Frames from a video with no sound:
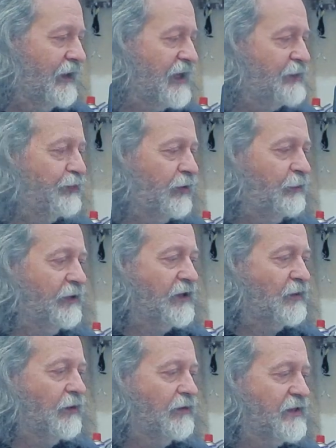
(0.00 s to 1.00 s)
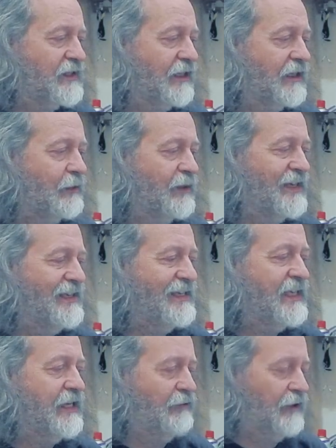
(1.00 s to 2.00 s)
is probably the one that's a little bit
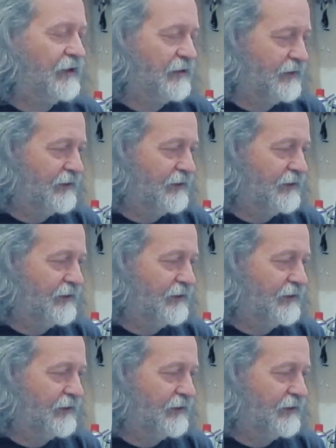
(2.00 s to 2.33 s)
nearer